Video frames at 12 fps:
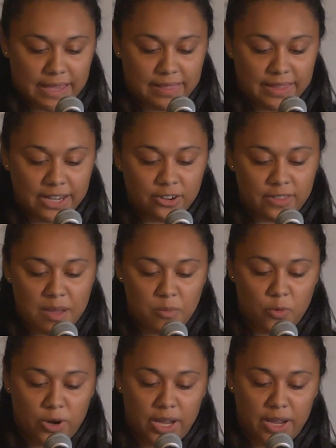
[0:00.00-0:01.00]
Later that
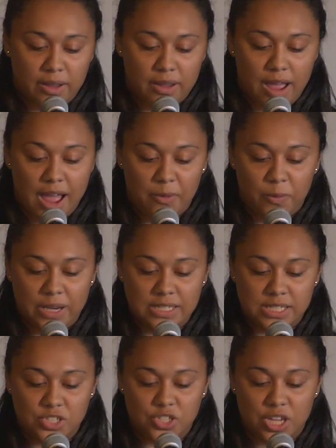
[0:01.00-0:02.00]
morning, I went
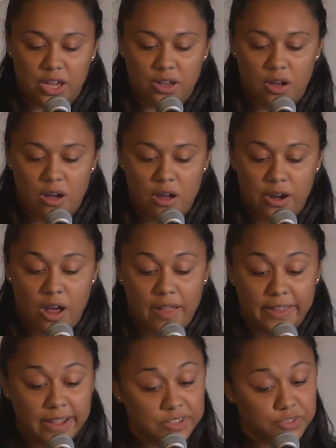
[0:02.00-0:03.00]
in to check on
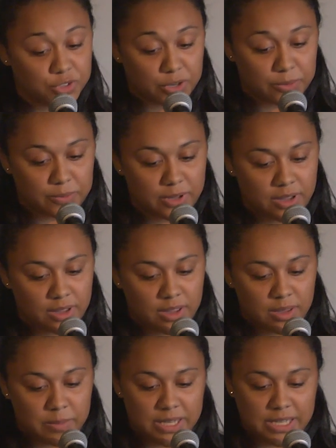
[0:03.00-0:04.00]
Alejandro
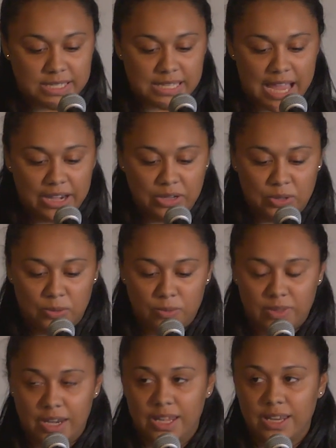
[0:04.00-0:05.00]
because I
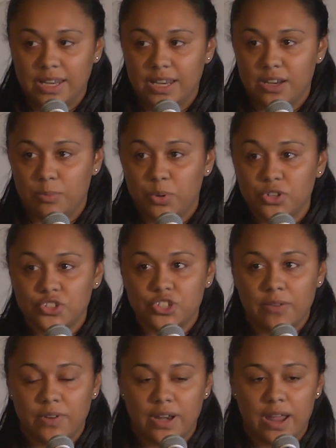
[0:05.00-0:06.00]
knew that he needed a push
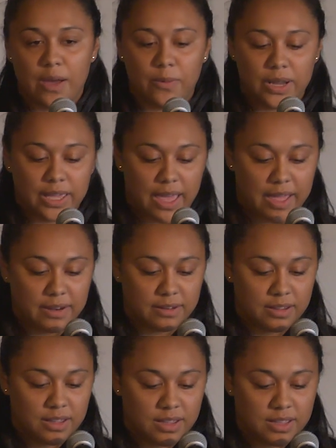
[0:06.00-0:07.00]
every now and again
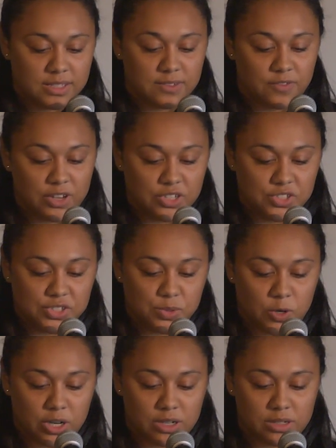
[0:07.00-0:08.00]
to finish his
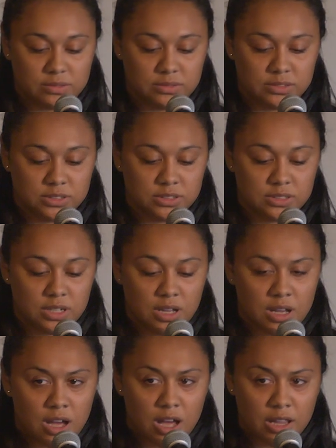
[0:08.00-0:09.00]
work.
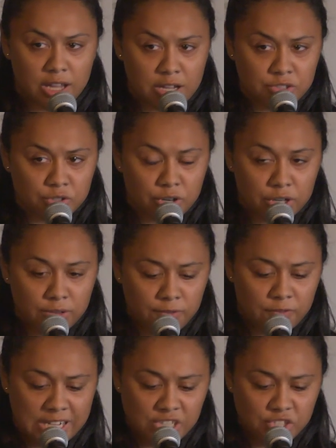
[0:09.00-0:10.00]
"Alejandro, are you
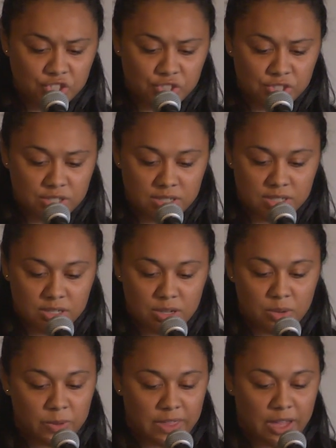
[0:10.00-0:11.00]
finished?"
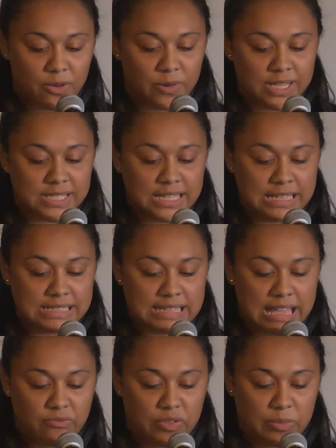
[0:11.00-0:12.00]
Without raising his
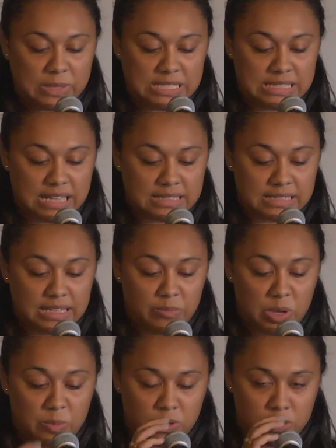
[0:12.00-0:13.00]
head from his desk, he
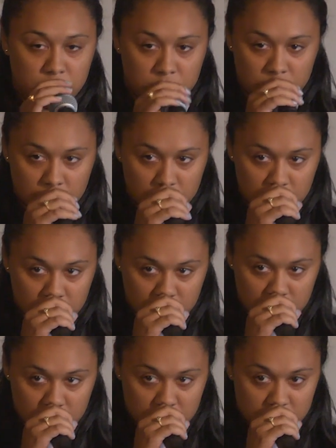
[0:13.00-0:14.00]
mumbled,
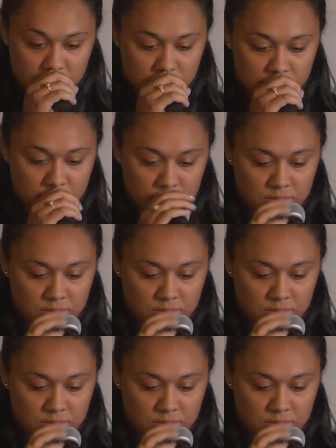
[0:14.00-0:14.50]
"Yes."